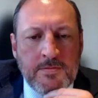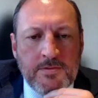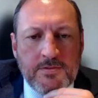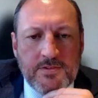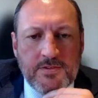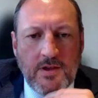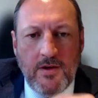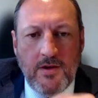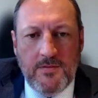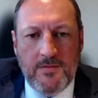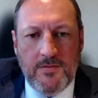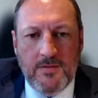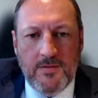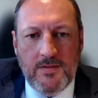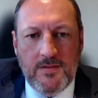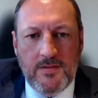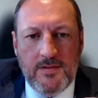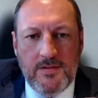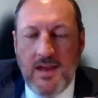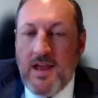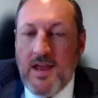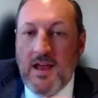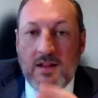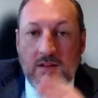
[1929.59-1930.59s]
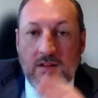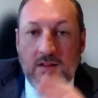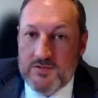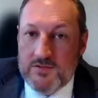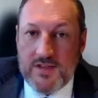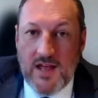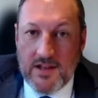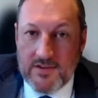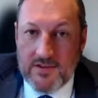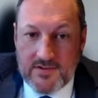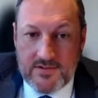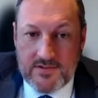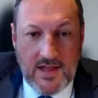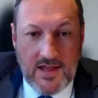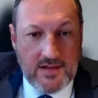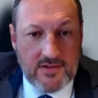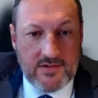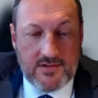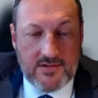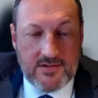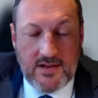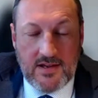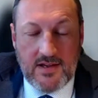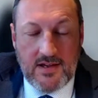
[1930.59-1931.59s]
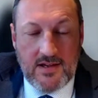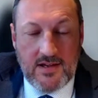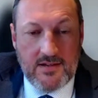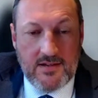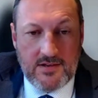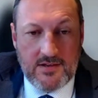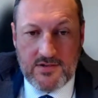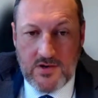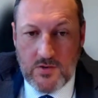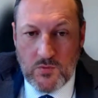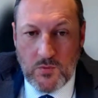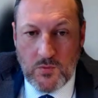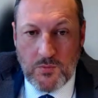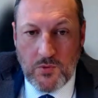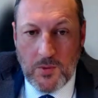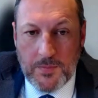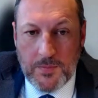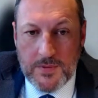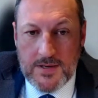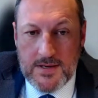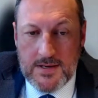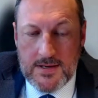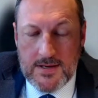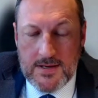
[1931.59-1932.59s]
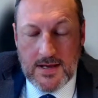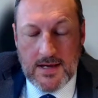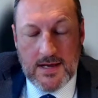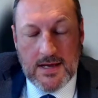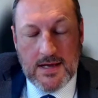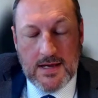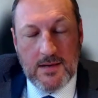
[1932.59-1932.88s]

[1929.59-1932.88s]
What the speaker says: So yeah, look, that's general property.